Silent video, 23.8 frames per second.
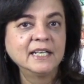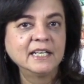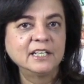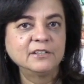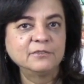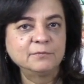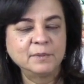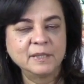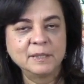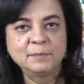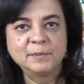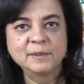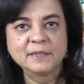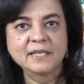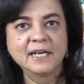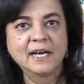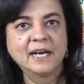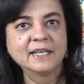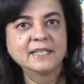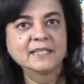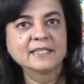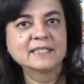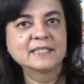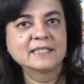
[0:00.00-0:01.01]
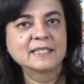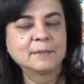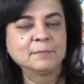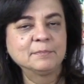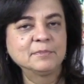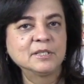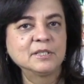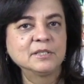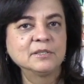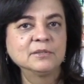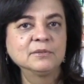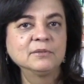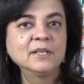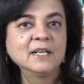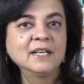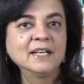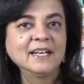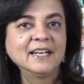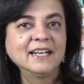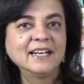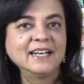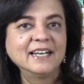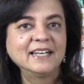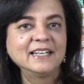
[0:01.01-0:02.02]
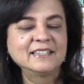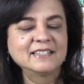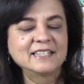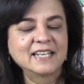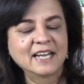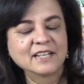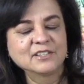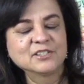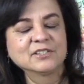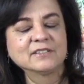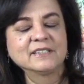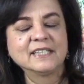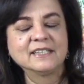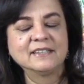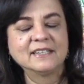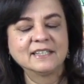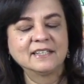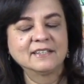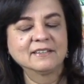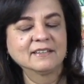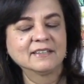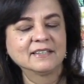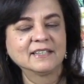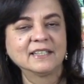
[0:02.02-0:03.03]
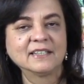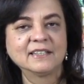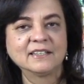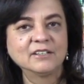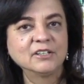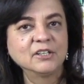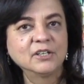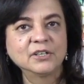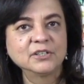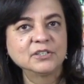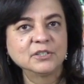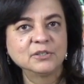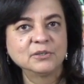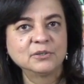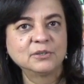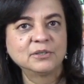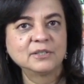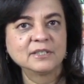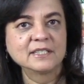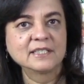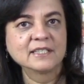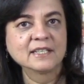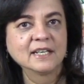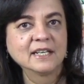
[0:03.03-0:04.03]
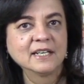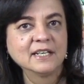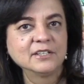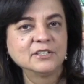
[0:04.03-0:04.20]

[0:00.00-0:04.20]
If people can't accept you, it's actually their thing, not yours.